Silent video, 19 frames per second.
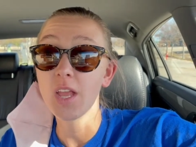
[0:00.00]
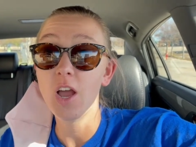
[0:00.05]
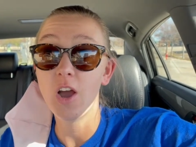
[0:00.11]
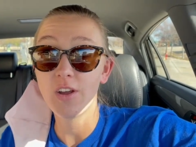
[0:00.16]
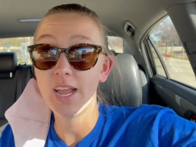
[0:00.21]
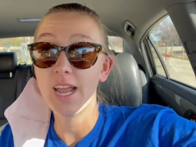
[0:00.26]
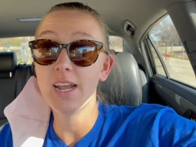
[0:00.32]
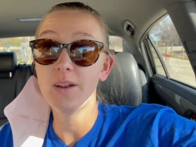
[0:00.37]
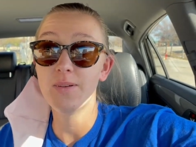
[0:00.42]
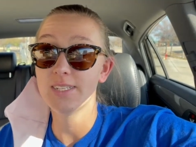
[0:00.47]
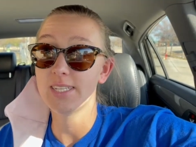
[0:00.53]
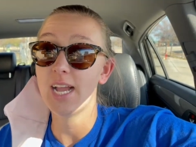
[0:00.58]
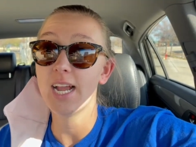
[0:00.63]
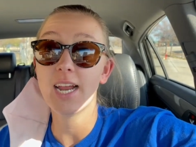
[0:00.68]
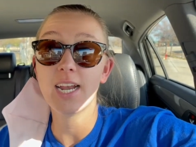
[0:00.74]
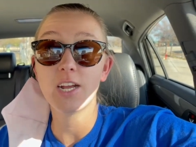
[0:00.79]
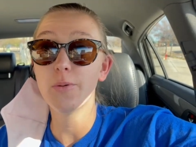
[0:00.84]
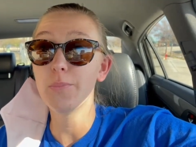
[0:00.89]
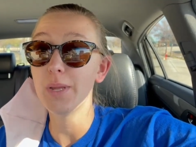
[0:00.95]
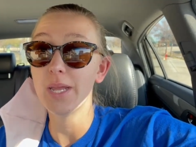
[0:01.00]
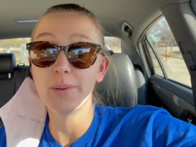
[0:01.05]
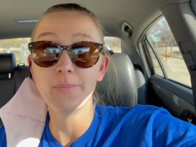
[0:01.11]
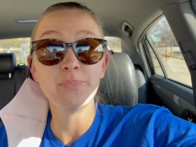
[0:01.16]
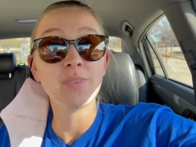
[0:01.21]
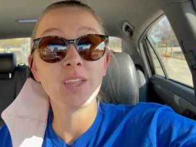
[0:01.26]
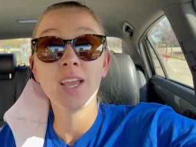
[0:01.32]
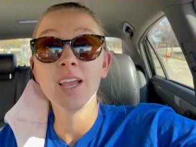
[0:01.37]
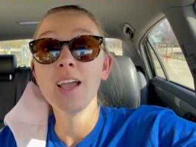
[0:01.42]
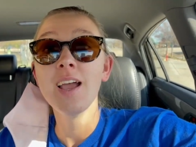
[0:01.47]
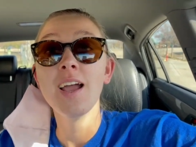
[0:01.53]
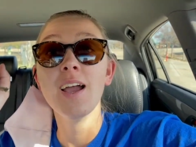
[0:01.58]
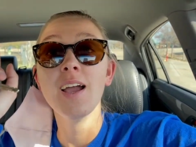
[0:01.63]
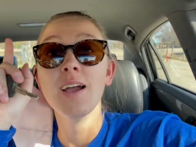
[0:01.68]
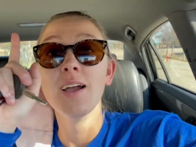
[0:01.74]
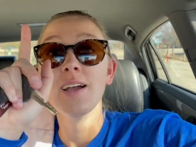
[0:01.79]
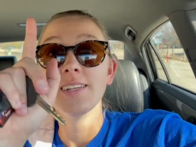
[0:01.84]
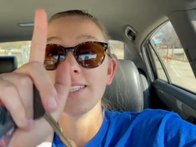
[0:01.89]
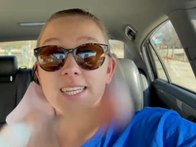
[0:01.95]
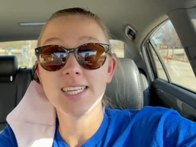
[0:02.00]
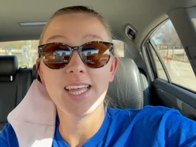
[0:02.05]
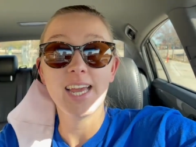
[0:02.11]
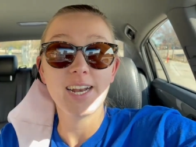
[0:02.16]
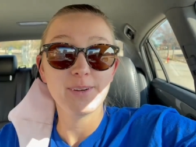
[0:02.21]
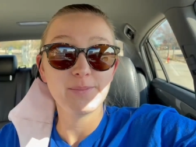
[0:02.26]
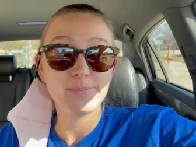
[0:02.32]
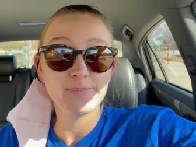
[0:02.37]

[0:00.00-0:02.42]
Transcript: Okay, anyways, I gotta go pee. See you later.